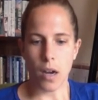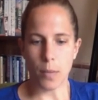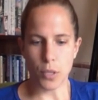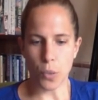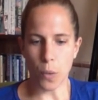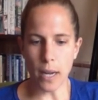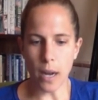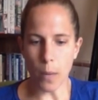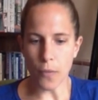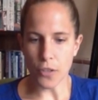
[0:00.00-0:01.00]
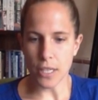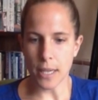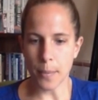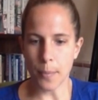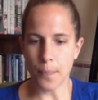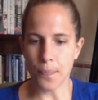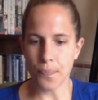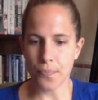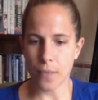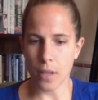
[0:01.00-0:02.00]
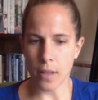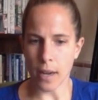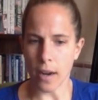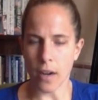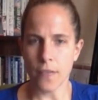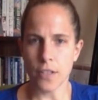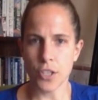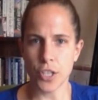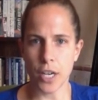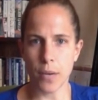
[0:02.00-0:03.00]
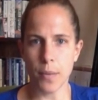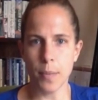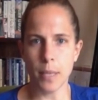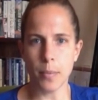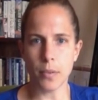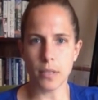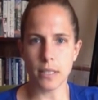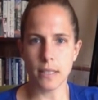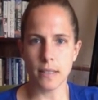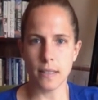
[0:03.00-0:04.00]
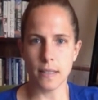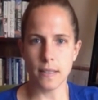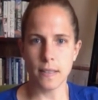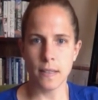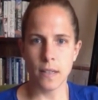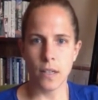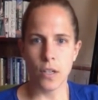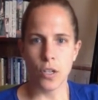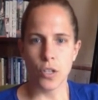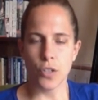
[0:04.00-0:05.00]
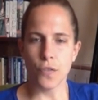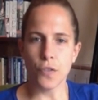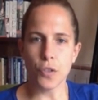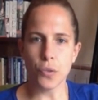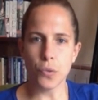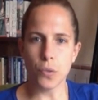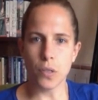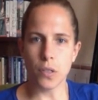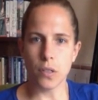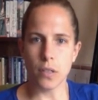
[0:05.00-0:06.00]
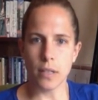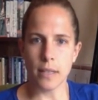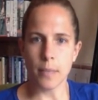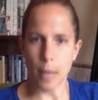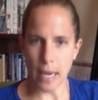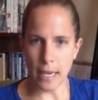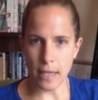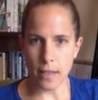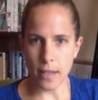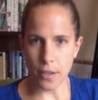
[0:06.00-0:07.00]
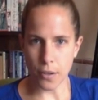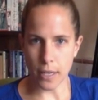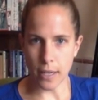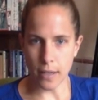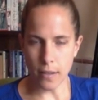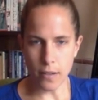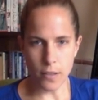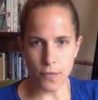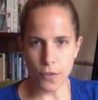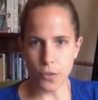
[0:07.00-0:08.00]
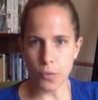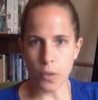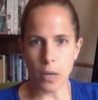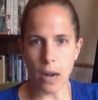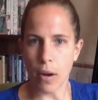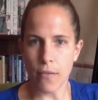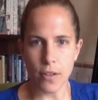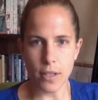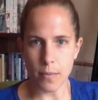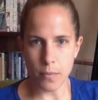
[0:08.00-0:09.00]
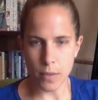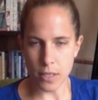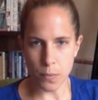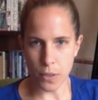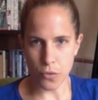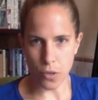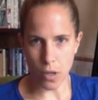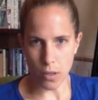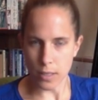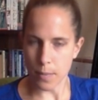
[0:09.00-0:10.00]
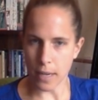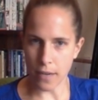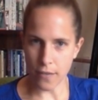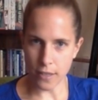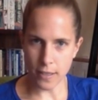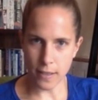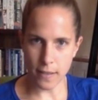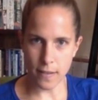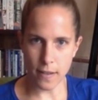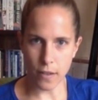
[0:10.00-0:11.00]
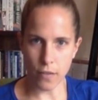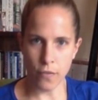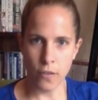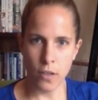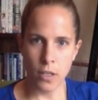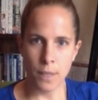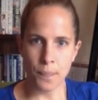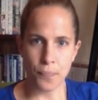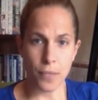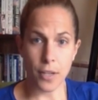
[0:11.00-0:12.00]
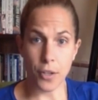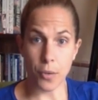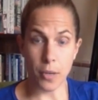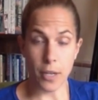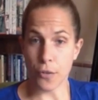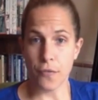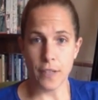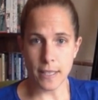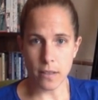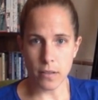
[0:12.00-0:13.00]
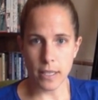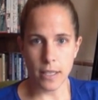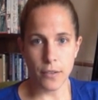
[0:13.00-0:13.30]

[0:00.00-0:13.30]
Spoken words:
So one helpful tip that I often share with people is to view the pain that you're in, to view however this withdrawal is manifesting itself in you physically.